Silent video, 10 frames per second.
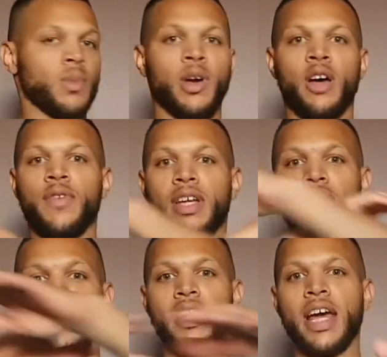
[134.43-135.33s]

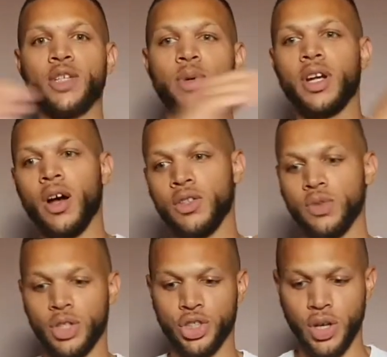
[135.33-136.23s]
Perfect. So next we're going to go
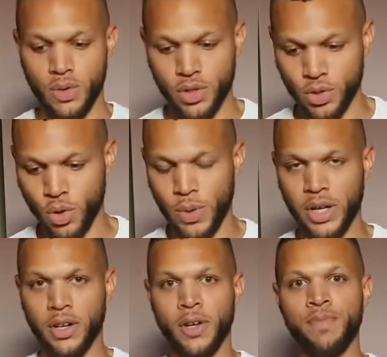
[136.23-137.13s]
onto our shoulders. All
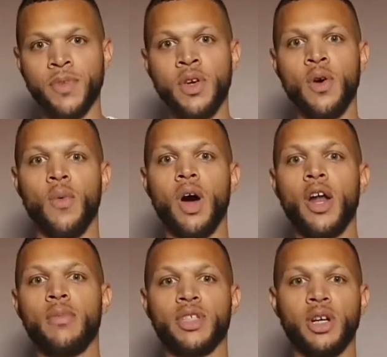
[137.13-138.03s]
we're going to do, one
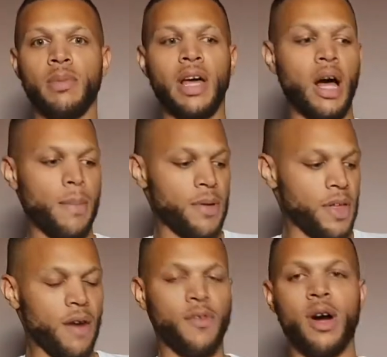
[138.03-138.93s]
arm is going to be up,
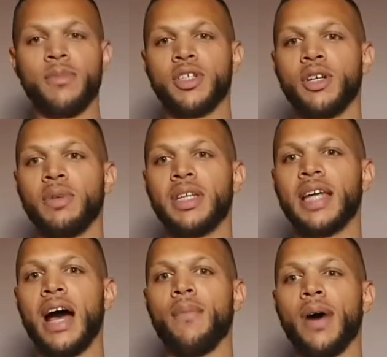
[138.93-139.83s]
the other arm is going to be
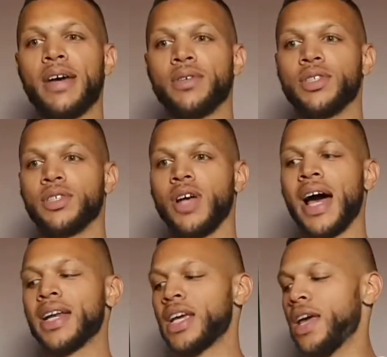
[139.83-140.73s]
down by your
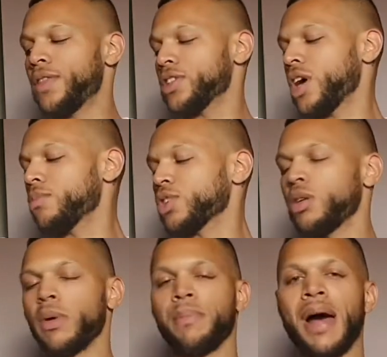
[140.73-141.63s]
side. This arm's going
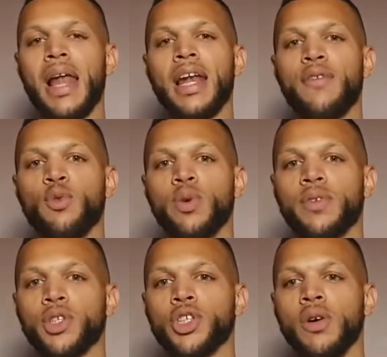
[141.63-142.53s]
to be about level with
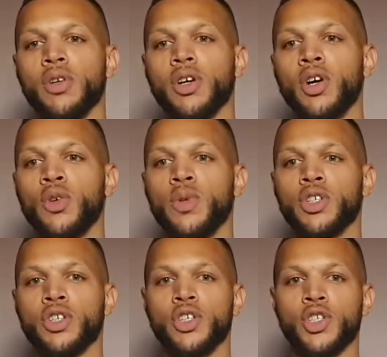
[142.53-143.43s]
your shoulder. We're
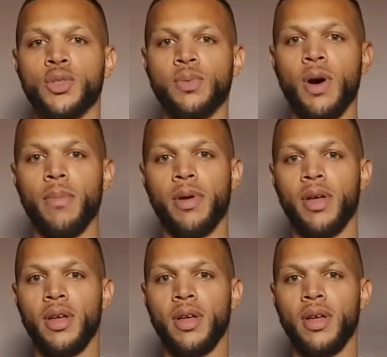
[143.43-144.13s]
just going to swap